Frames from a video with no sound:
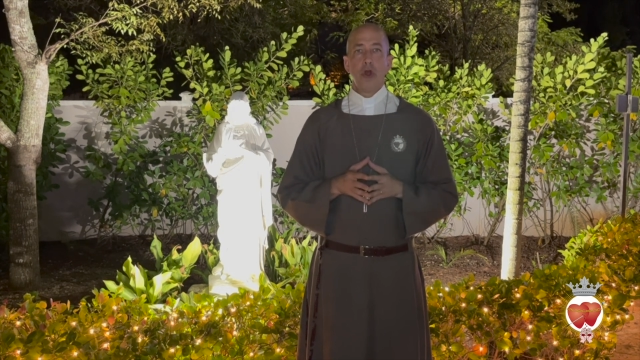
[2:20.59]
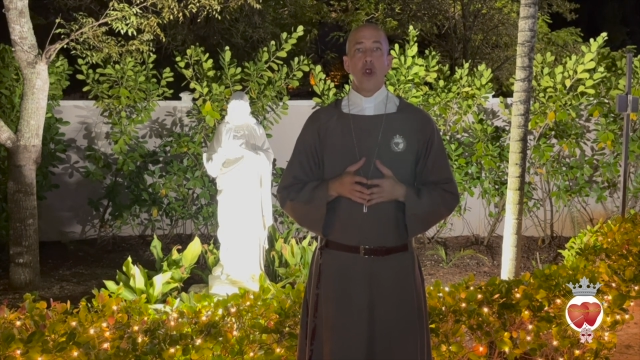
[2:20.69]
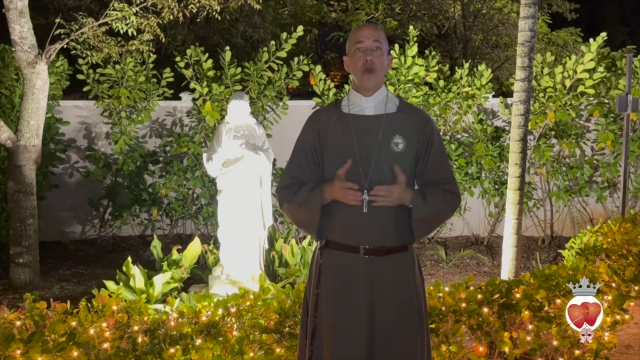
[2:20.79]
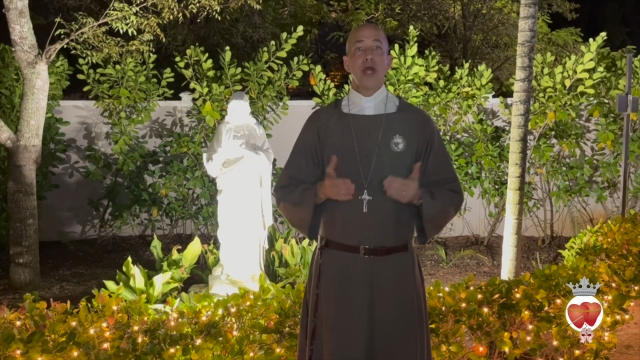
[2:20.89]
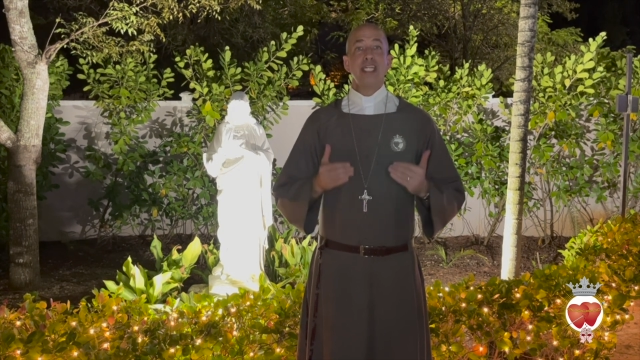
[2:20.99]

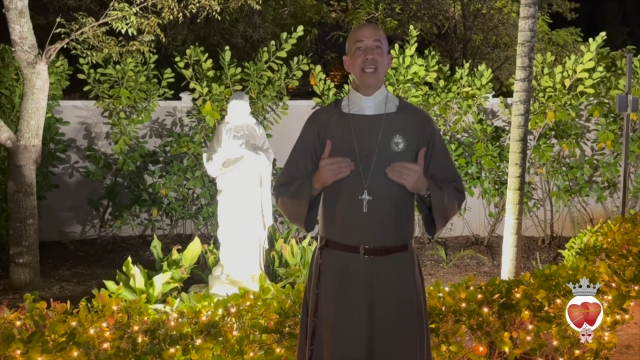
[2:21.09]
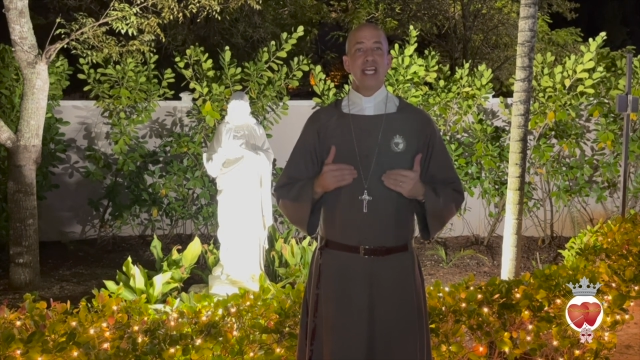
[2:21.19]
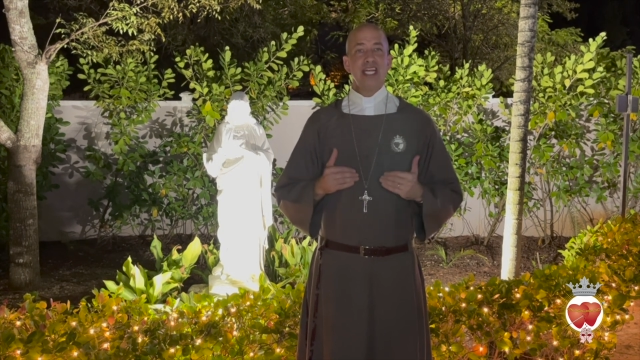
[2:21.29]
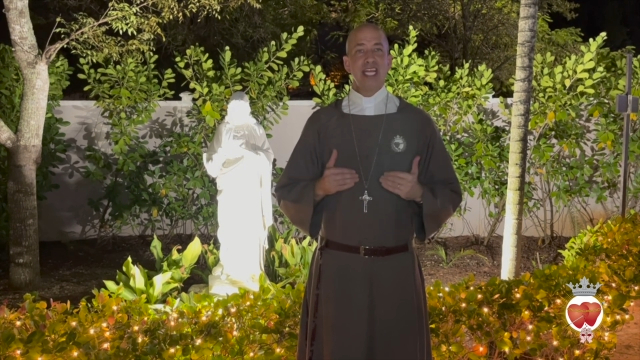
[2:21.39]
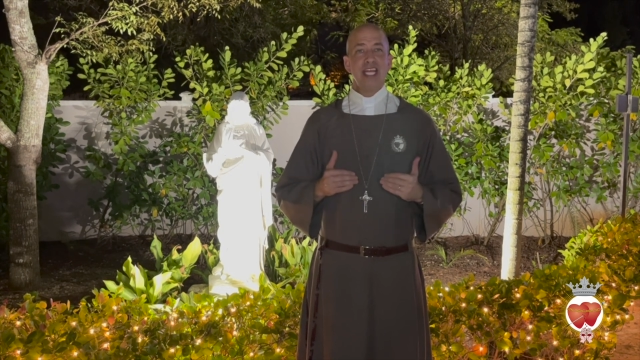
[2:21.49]
Her
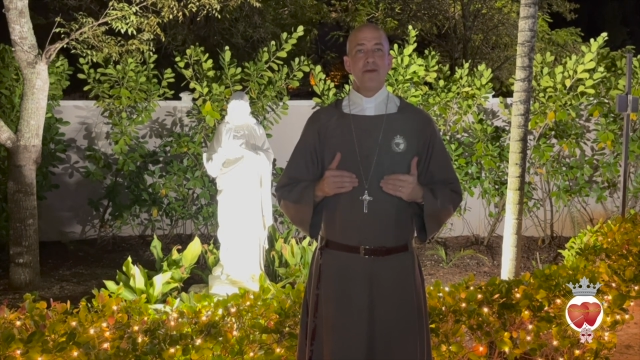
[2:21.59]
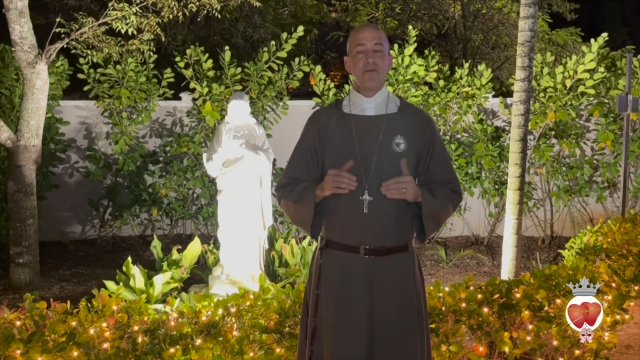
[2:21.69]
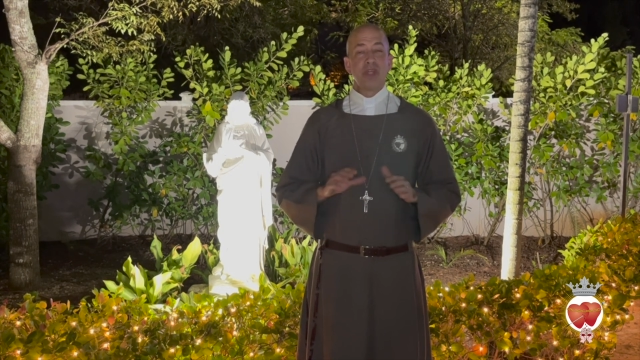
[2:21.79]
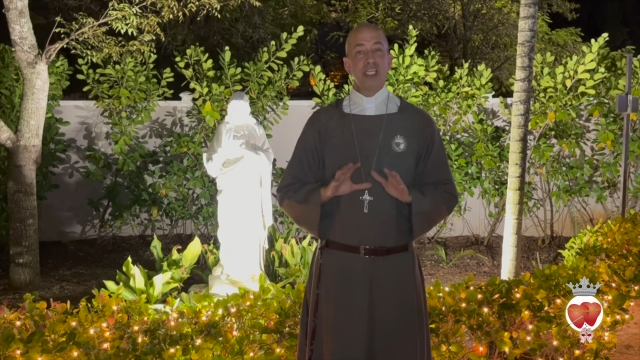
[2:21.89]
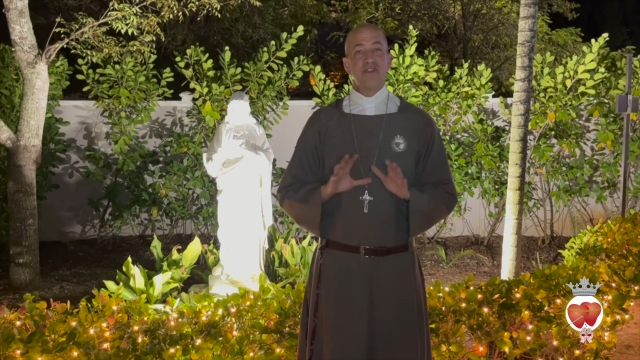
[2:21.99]
identity
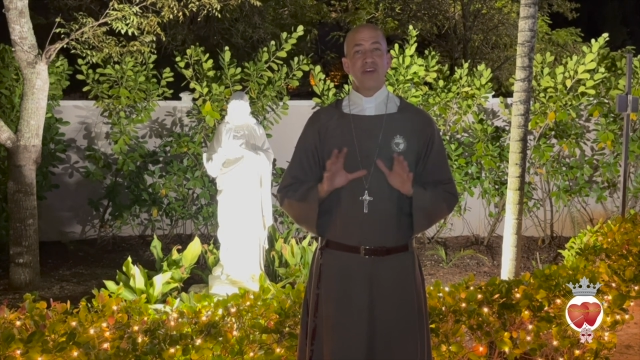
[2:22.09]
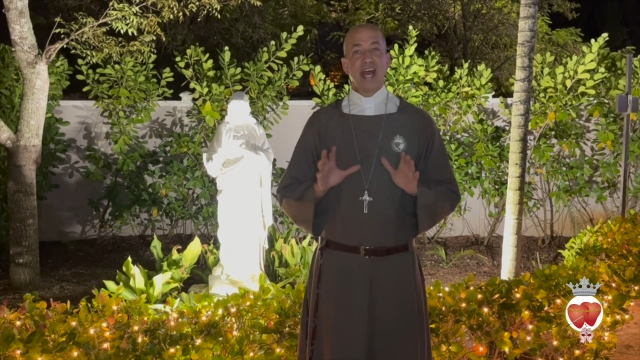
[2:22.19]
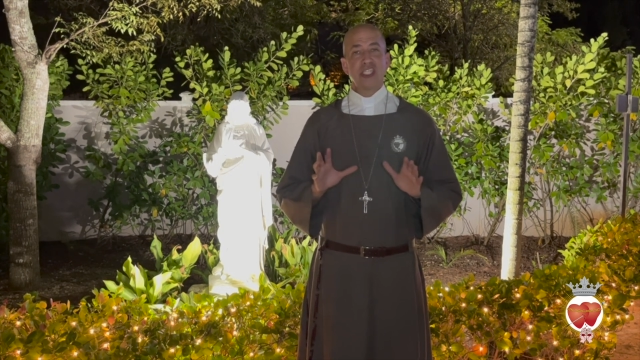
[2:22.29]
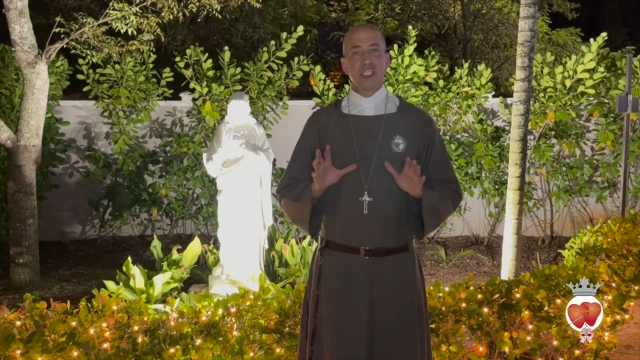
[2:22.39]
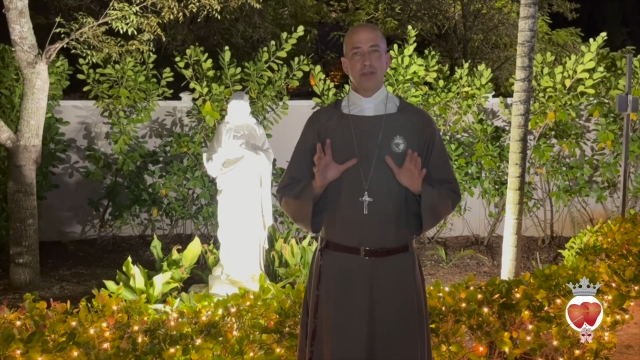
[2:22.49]
is
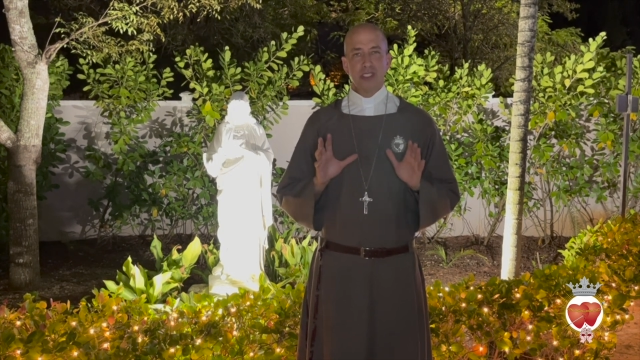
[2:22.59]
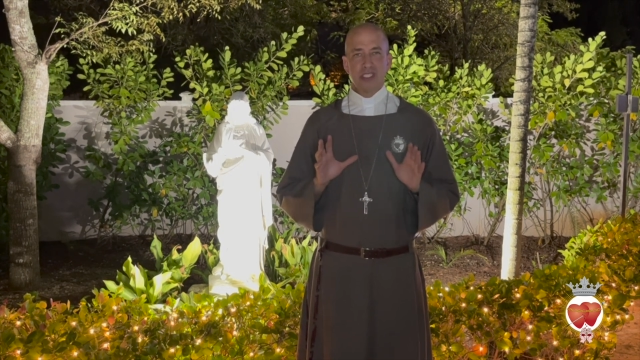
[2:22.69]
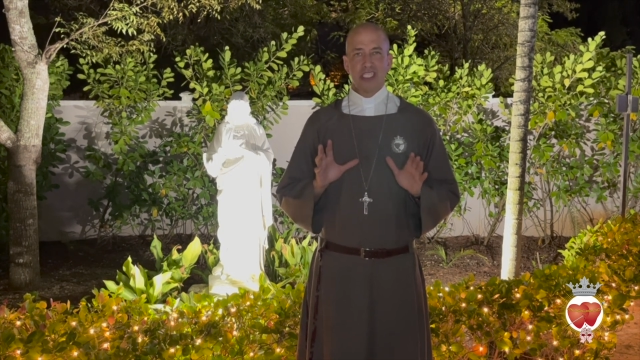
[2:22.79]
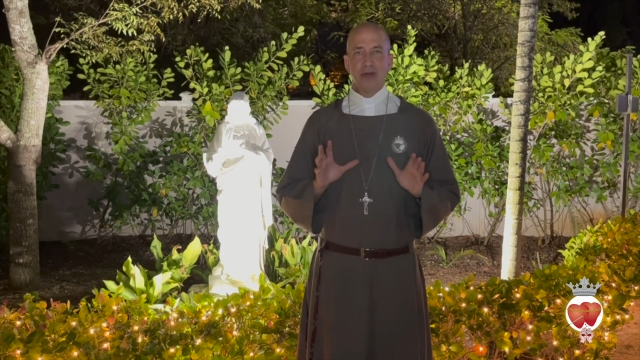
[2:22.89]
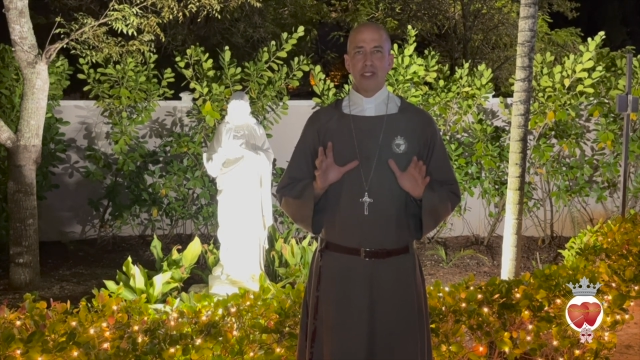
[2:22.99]
fashioned
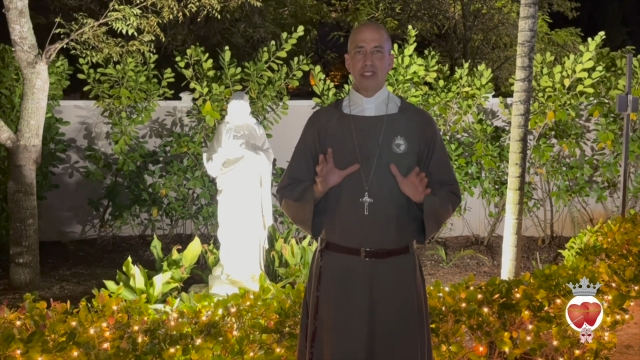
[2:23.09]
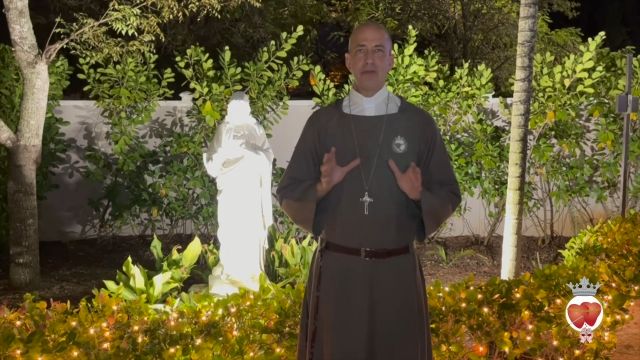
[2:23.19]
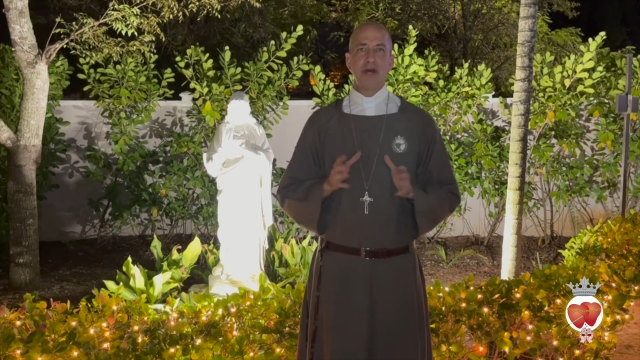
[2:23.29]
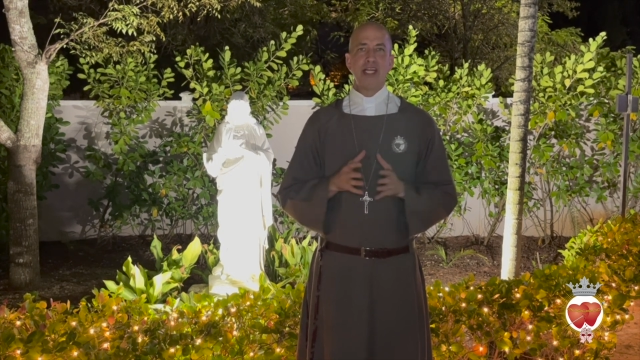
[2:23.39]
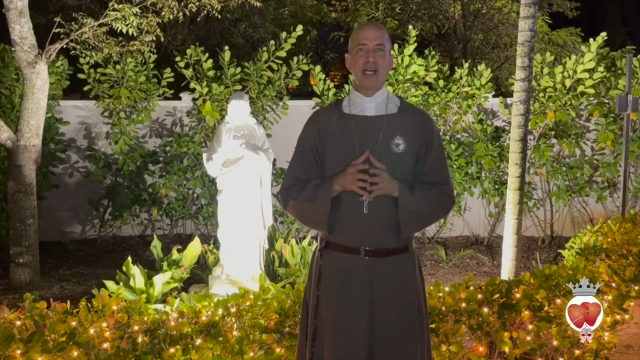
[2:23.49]
mysteriously
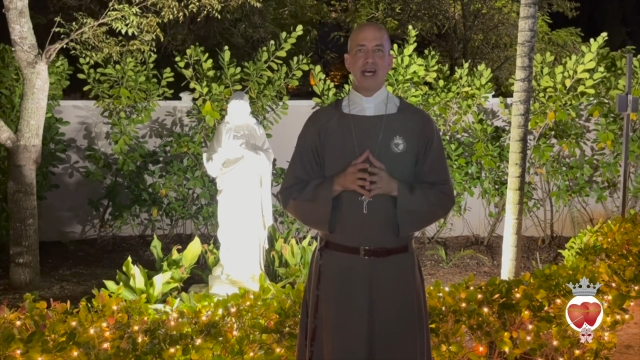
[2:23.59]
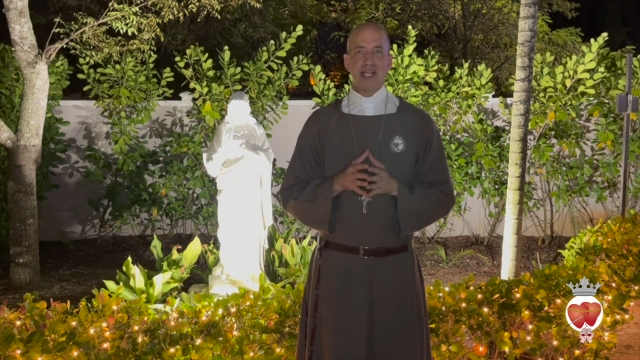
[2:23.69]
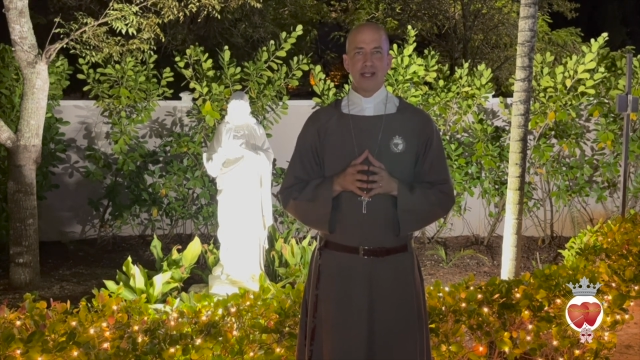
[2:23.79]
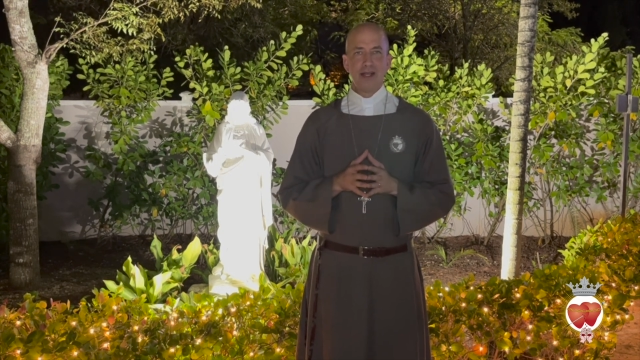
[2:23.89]
by God.